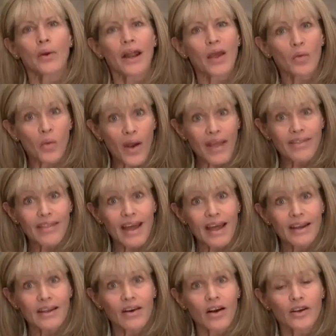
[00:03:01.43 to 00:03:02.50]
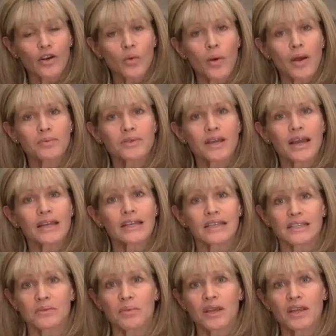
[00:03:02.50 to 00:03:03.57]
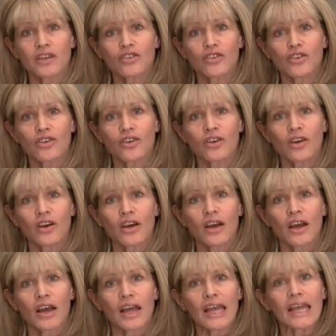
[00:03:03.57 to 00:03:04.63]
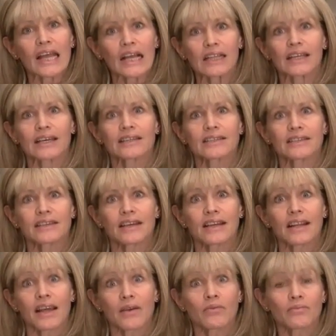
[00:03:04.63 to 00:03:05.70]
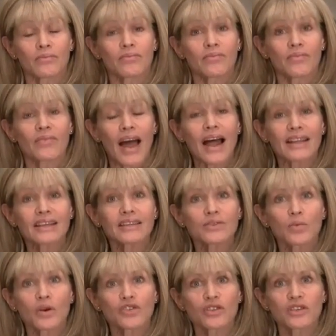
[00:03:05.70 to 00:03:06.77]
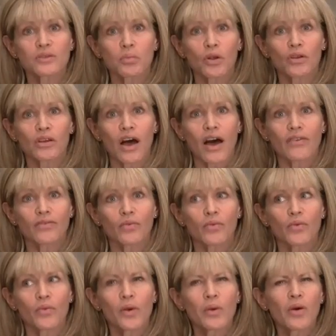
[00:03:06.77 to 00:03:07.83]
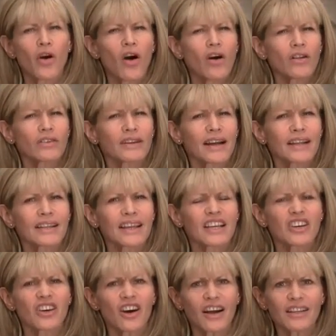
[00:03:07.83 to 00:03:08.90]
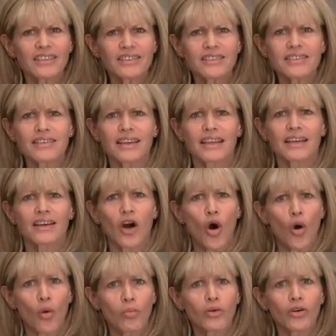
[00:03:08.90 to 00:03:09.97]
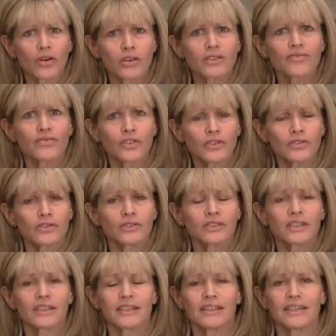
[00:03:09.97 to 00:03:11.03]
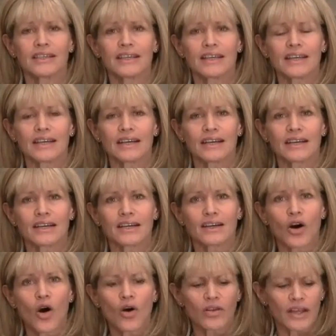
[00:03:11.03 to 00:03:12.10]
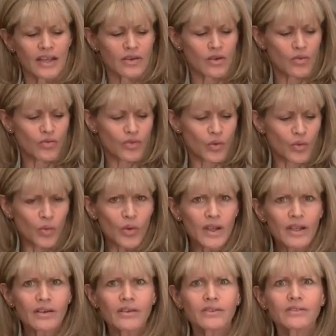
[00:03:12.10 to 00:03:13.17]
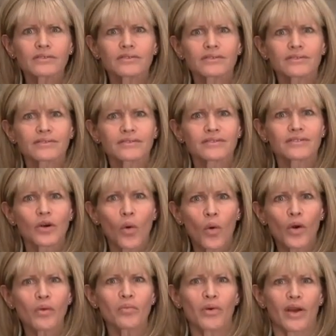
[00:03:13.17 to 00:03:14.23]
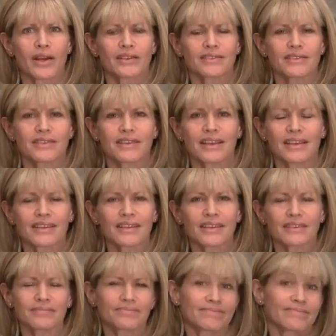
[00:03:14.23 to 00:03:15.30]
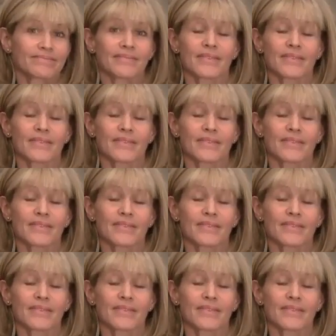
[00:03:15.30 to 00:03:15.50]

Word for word: And when I read that on her website and in speaking to her, it clicked. And I, that is what she's pulled off. We were all kind of like, God, this is like home cooked food uh, like the real cornbreads, and